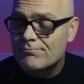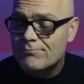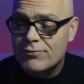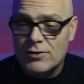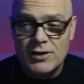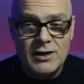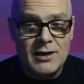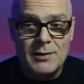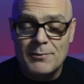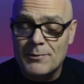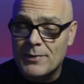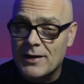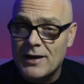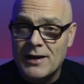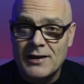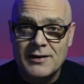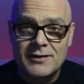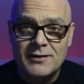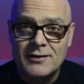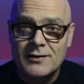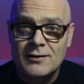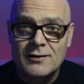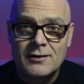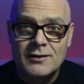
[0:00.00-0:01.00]
Brilliant
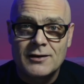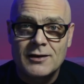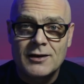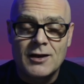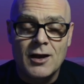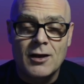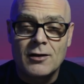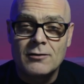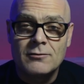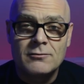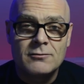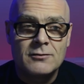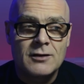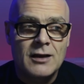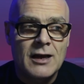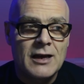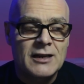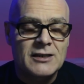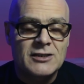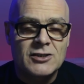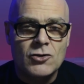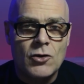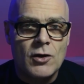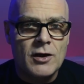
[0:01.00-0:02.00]
band. You know,
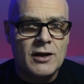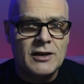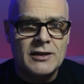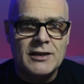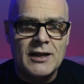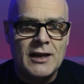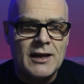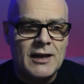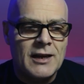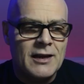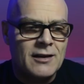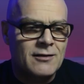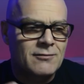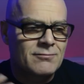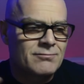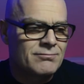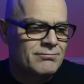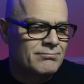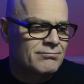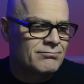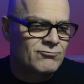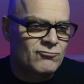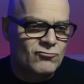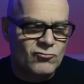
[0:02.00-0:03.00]
that psychedelic
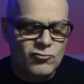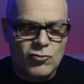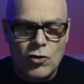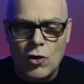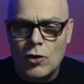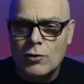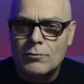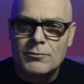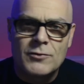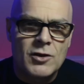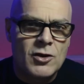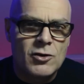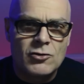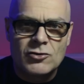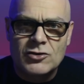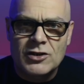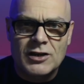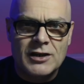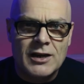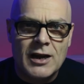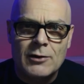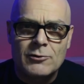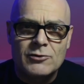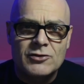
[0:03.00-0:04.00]
rock
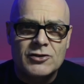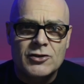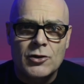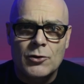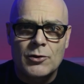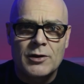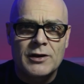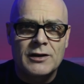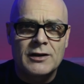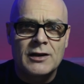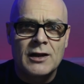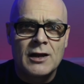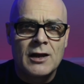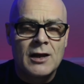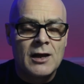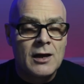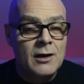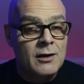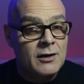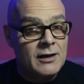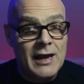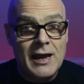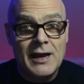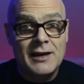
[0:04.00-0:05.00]
music they was doing.
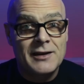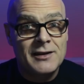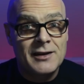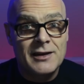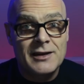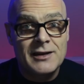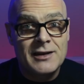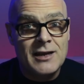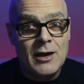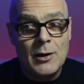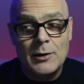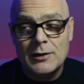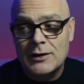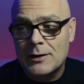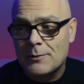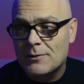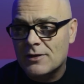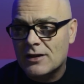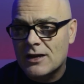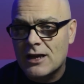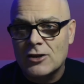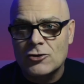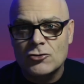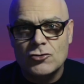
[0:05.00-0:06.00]
Canned Heat going up
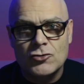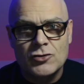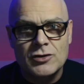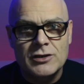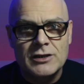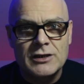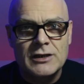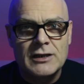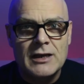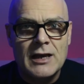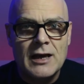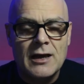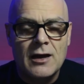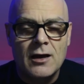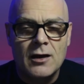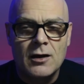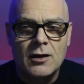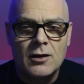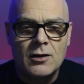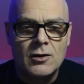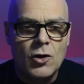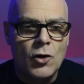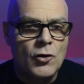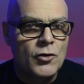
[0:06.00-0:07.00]
the country,
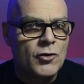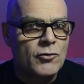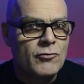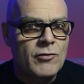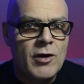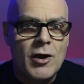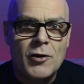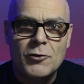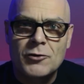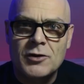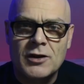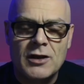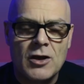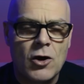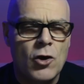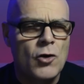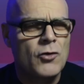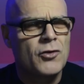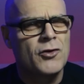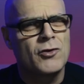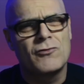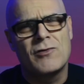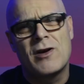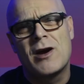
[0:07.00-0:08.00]
on the
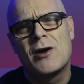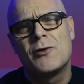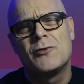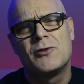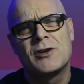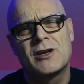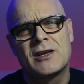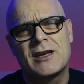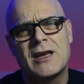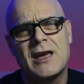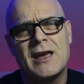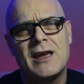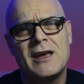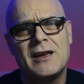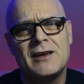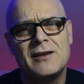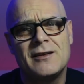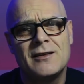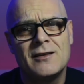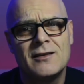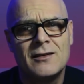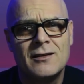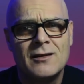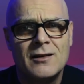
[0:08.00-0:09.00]
road
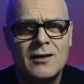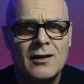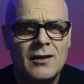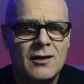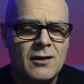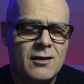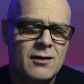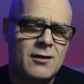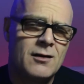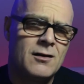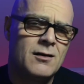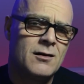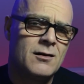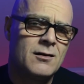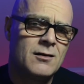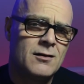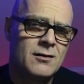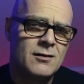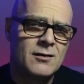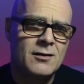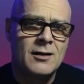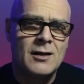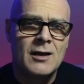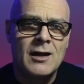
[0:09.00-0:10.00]
again.
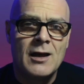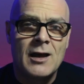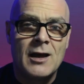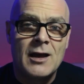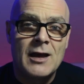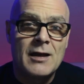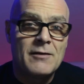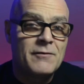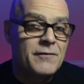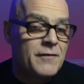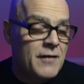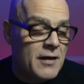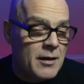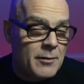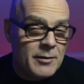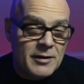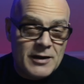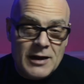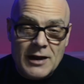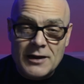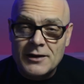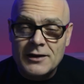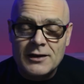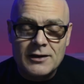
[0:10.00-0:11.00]
Oh,
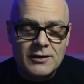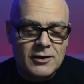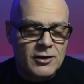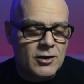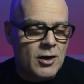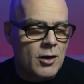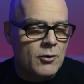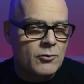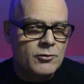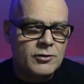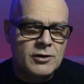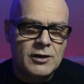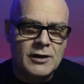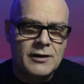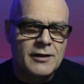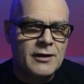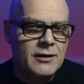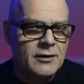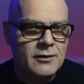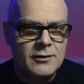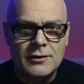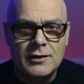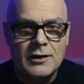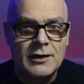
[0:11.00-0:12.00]
Amphetamine and Heat. You know,
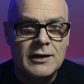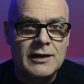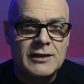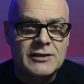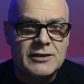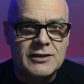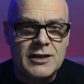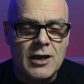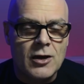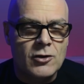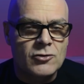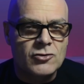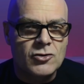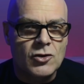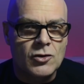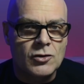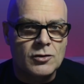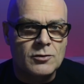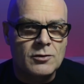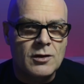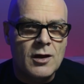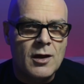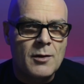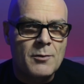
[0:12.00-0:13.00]
the list goes
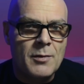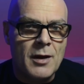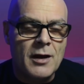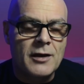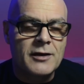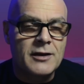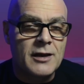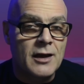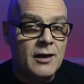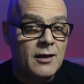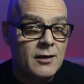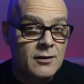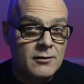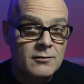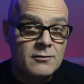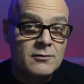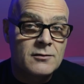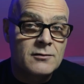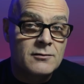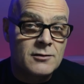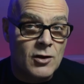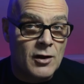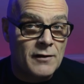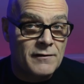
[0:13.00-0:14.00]
on. But yeah,
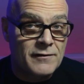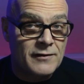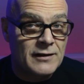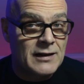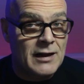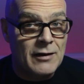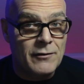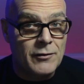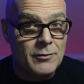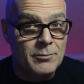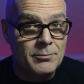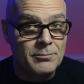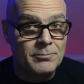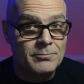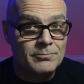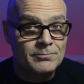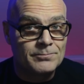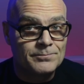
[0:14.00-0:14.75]
love them.